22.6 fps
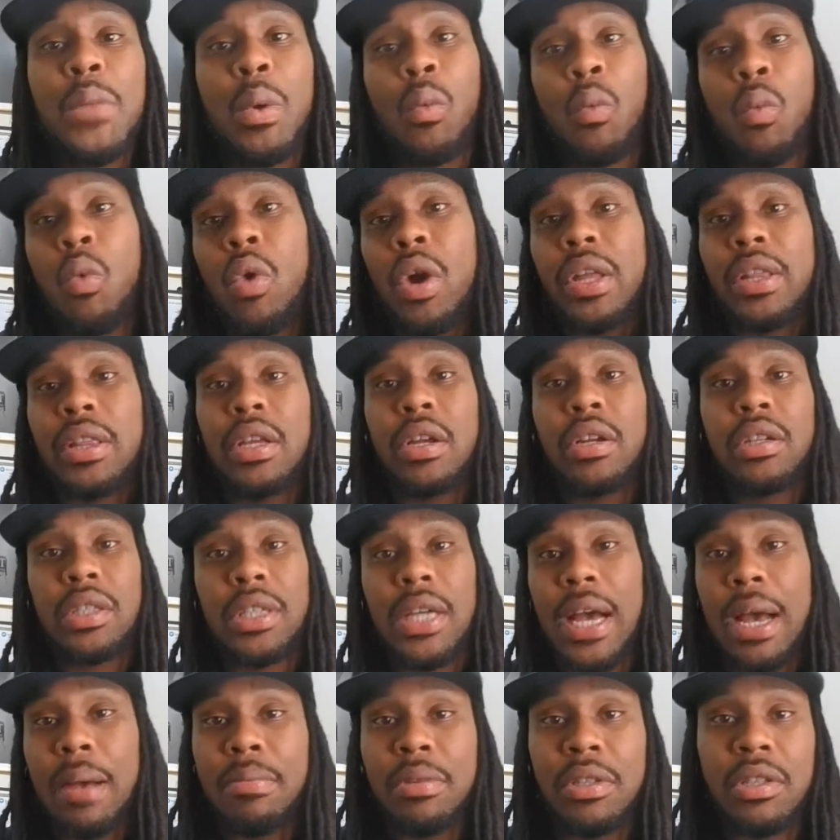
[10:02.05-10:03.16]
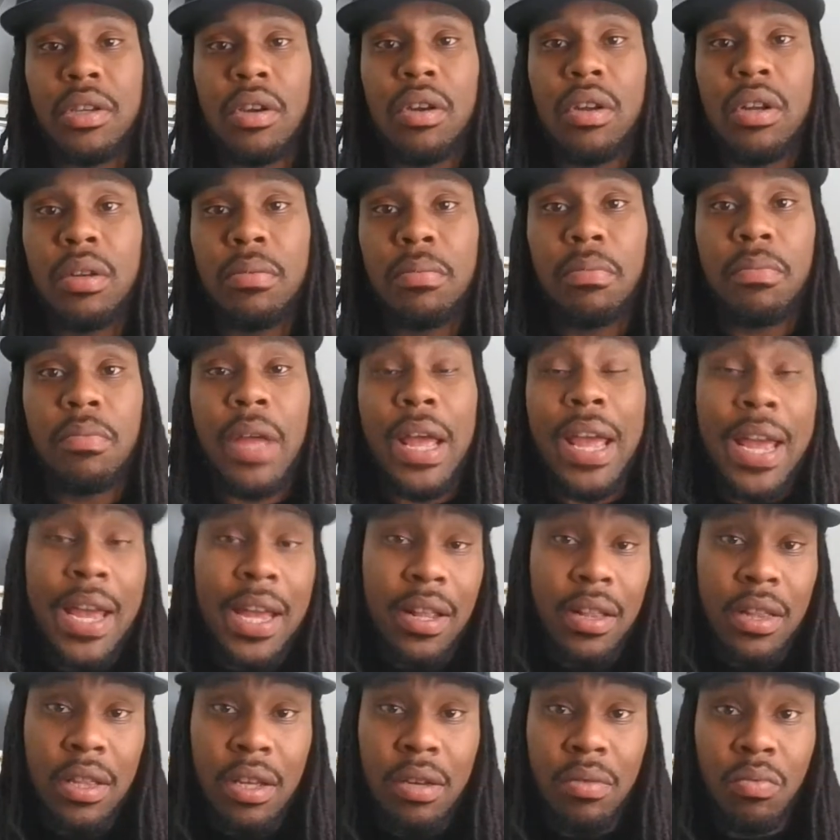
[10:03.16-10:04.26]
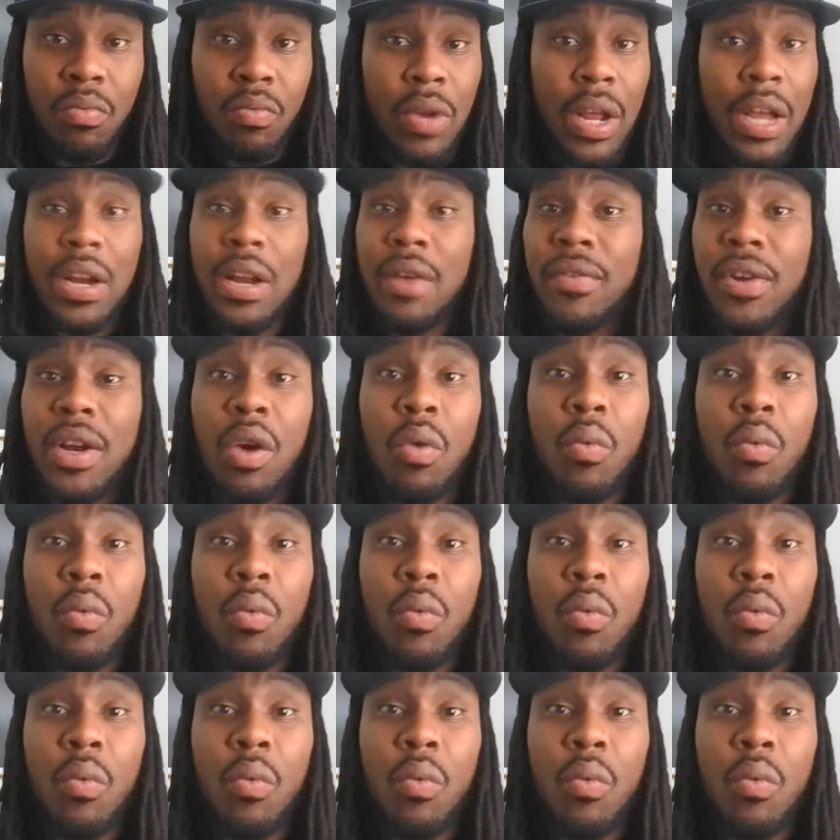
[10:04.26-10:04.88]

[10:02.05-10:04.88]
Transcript: what their job is going to hand them. They never